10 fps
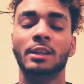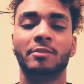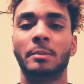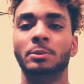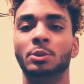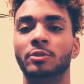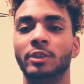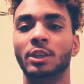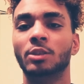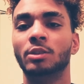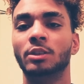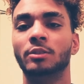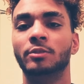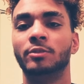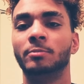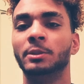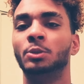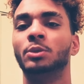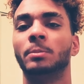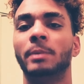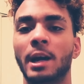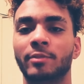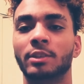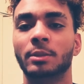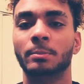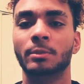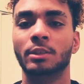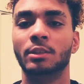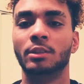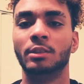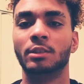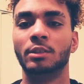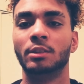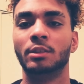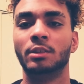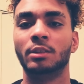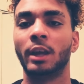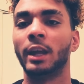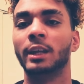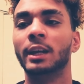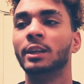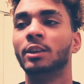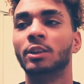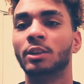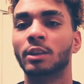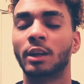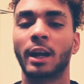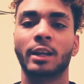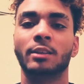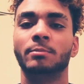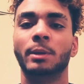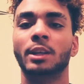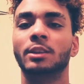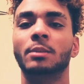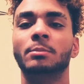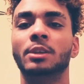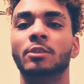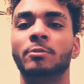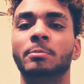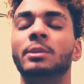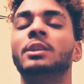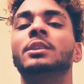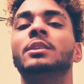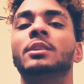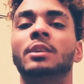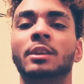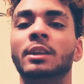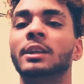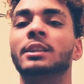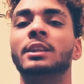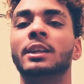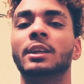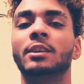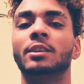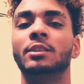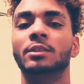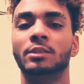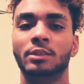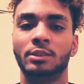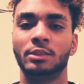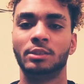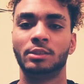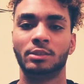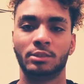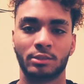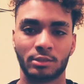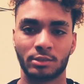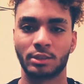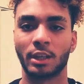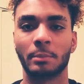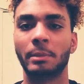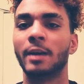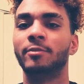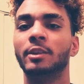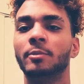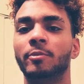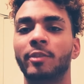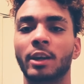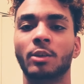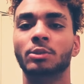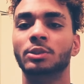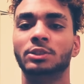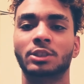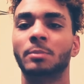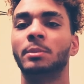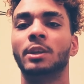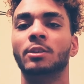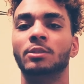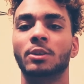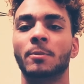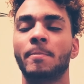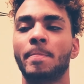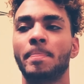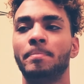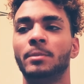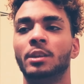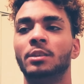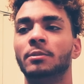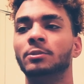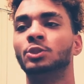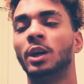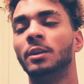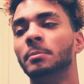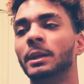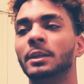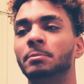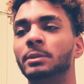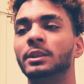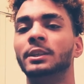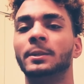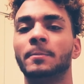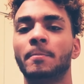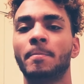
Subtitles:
if I'm gonna do a video of me doing a backflip and getting hurt, I can make a thumbnail of me in the air saying backflip failed or something, you know? Try to make it be